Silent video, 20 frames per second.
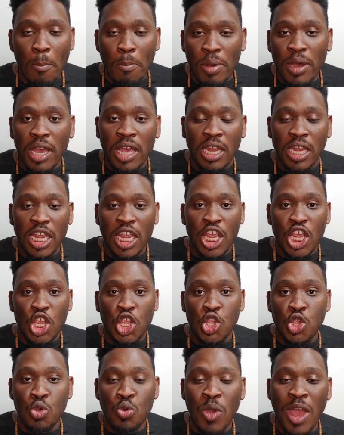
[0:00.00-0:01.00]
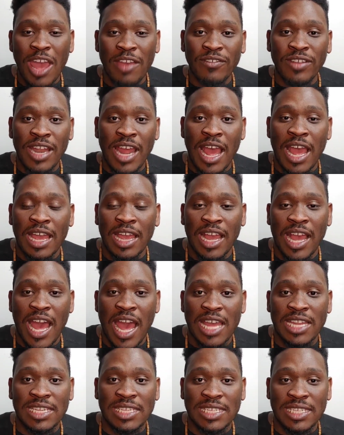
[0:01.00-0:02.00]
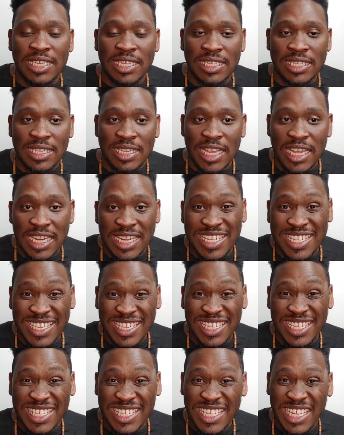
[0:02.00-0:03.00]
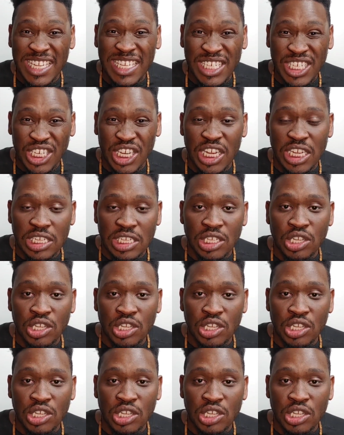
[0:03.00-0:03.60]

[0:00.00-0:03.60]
but you have not gotten any success yet.